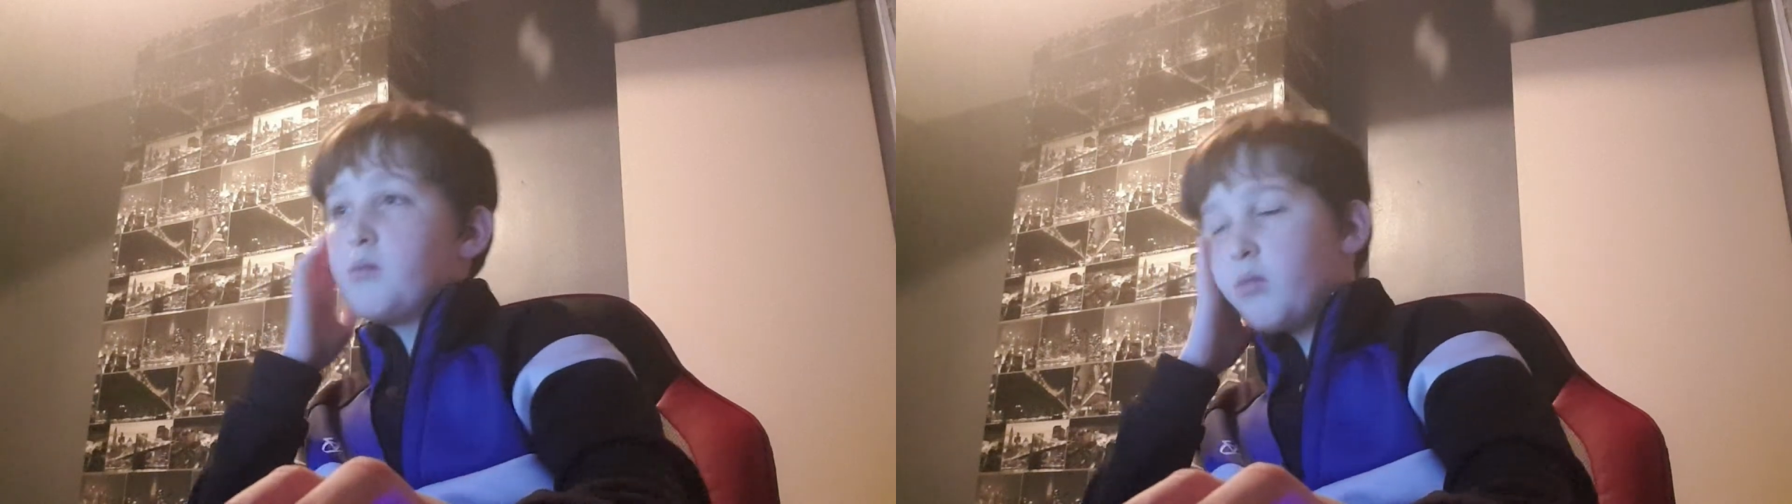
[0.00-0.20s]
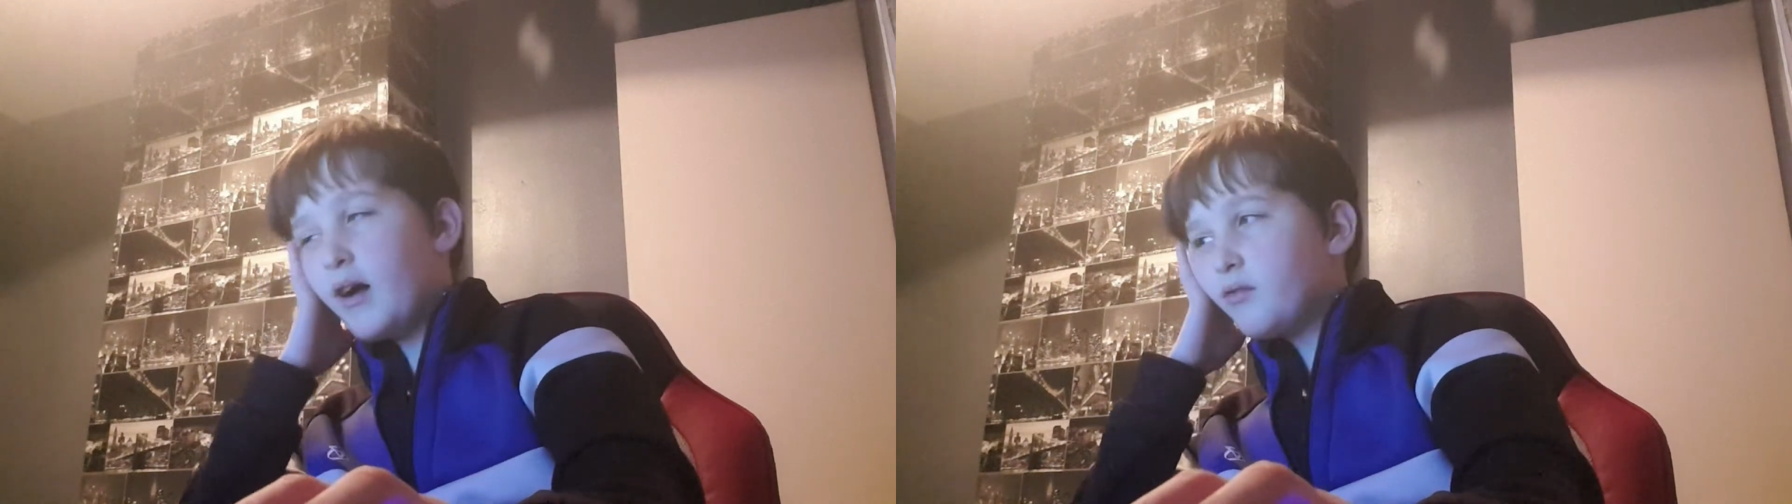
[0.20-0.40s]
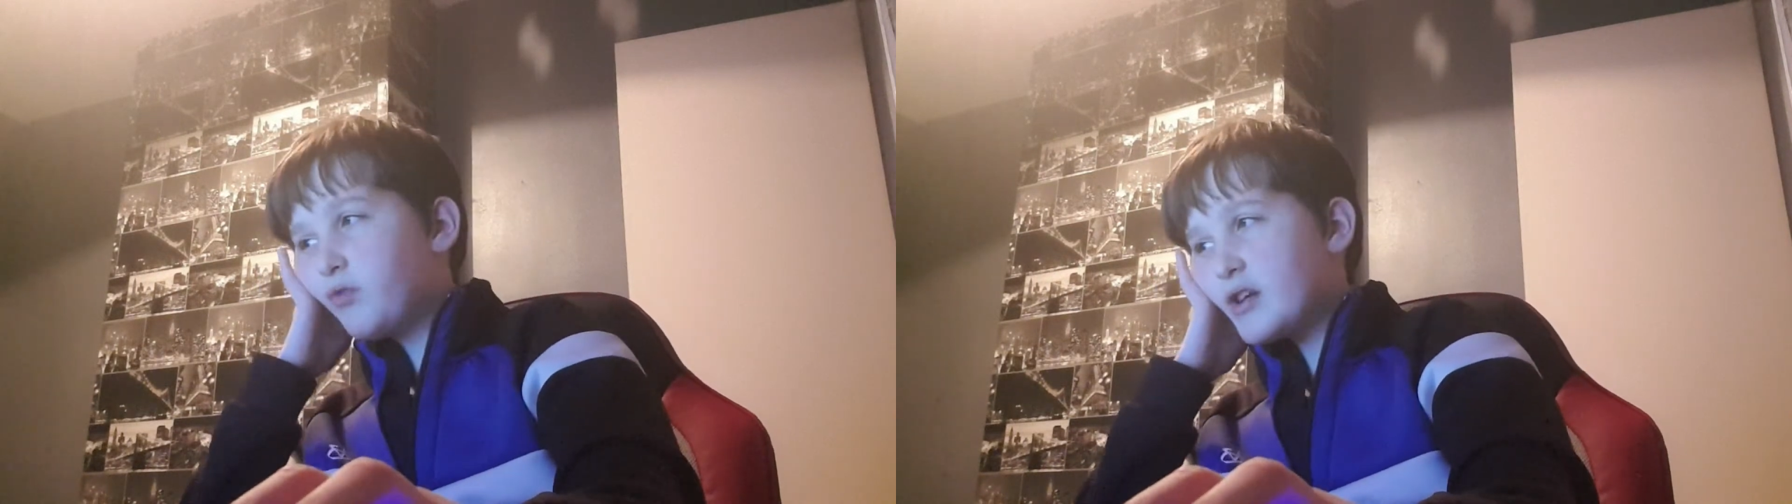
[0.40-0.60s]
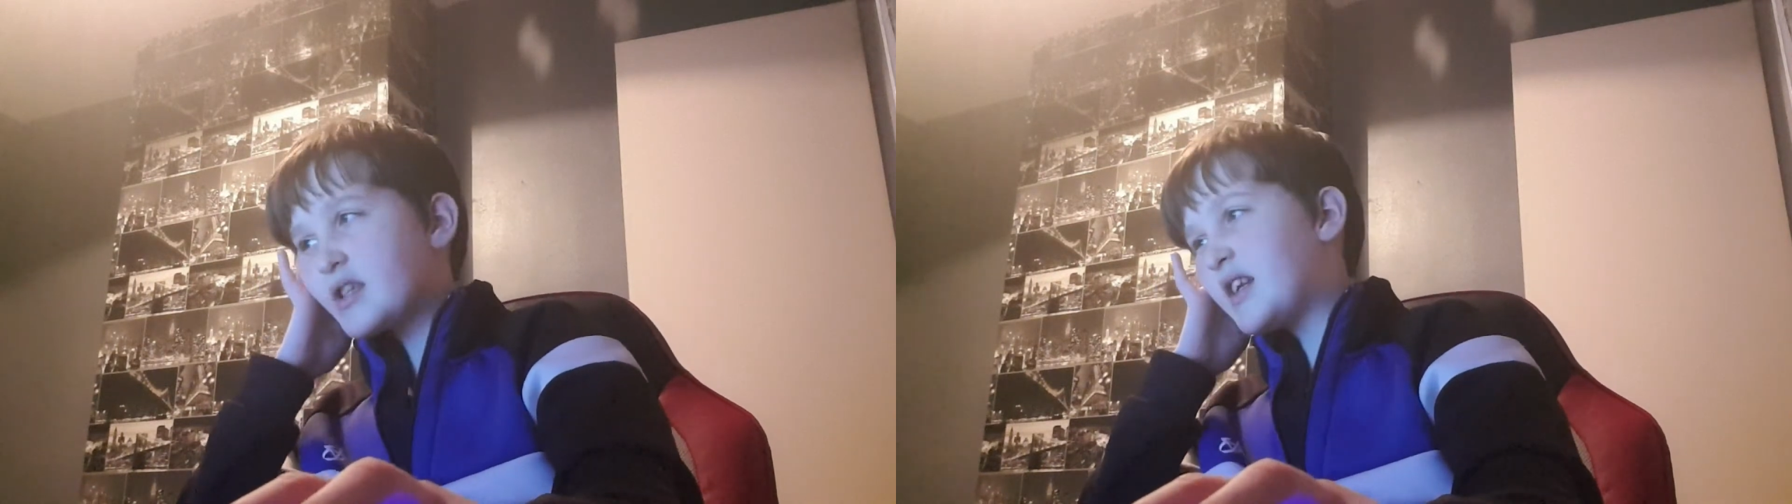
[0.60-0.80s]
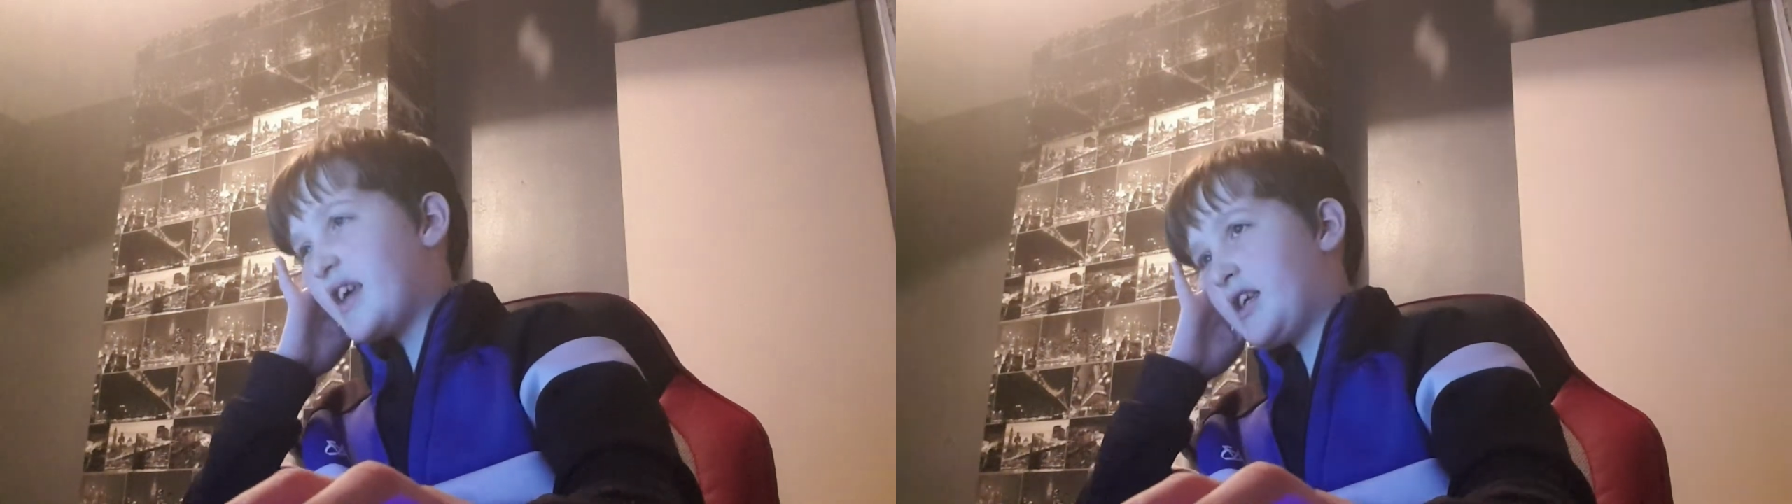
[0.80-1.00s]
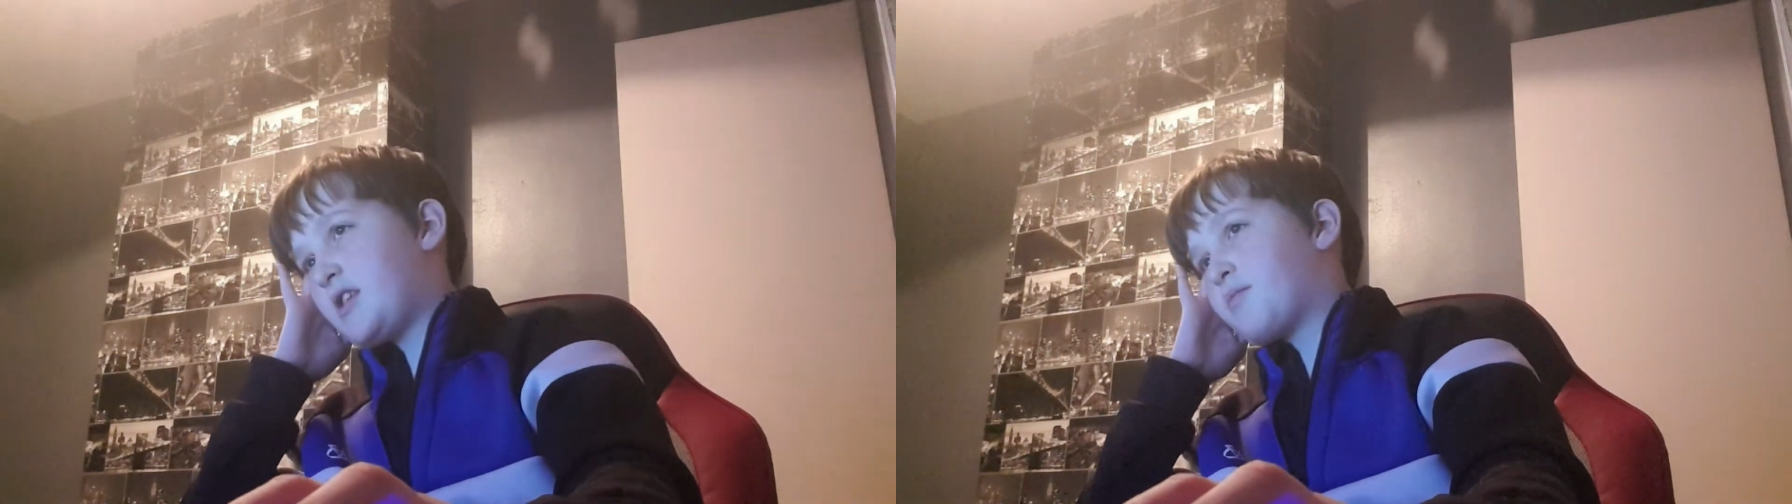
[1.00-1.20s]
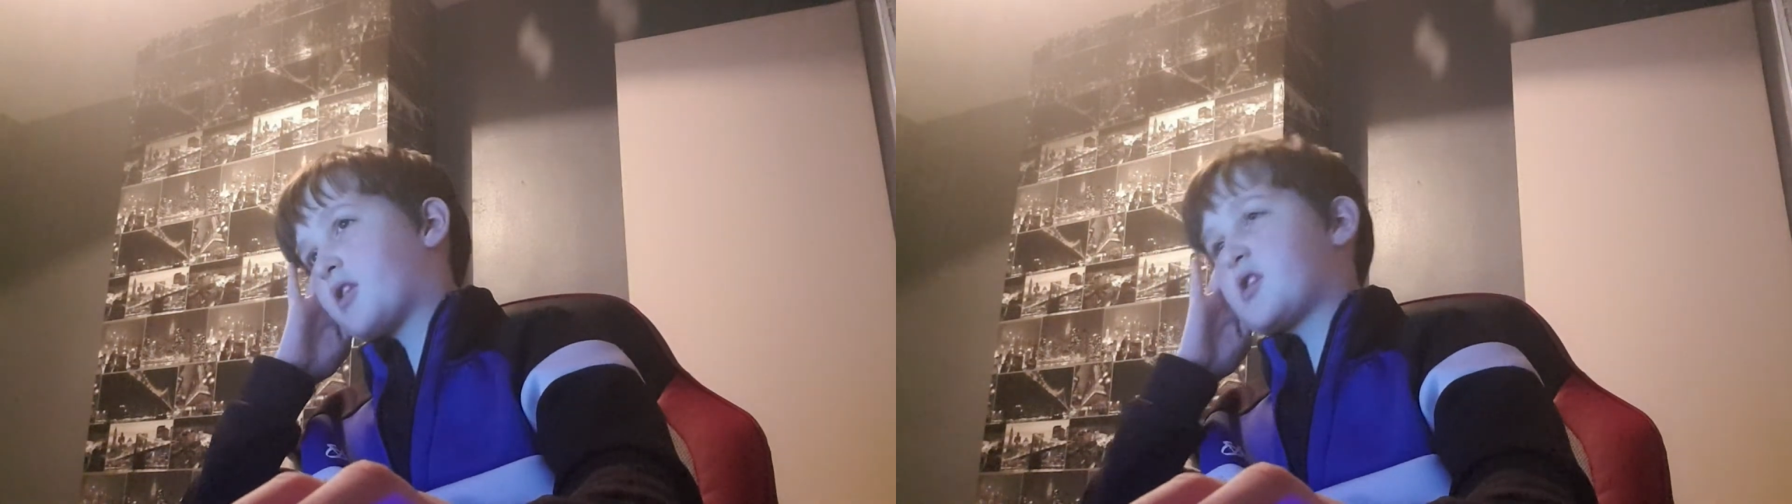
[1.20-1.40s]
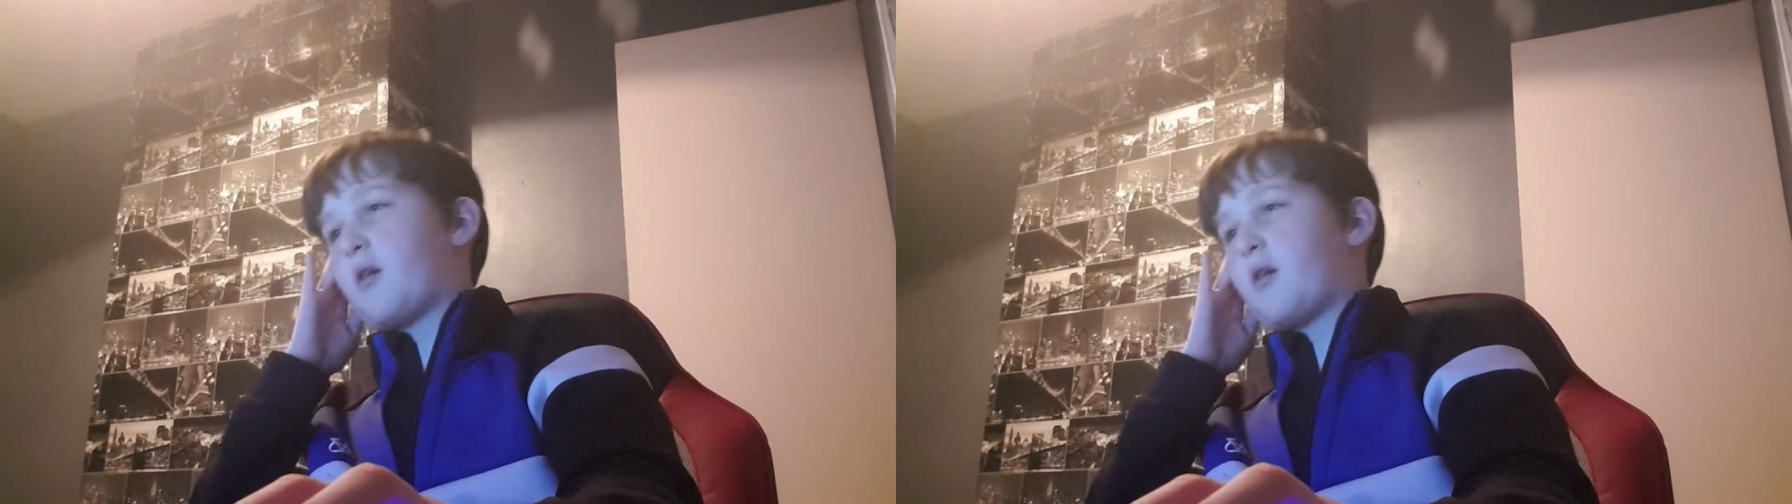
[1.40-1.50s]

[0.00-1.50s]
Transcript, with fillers: well reason is because